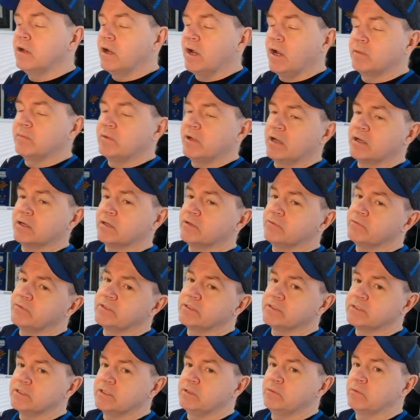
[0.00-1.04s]
I'm not
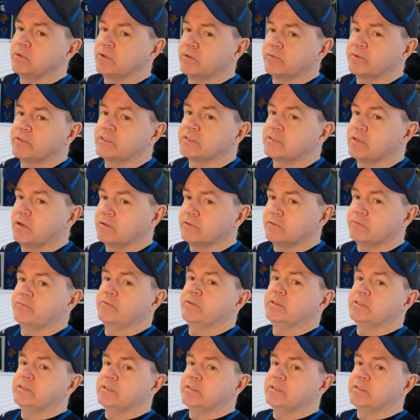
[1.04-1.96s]
convinced he would have excelled if he'd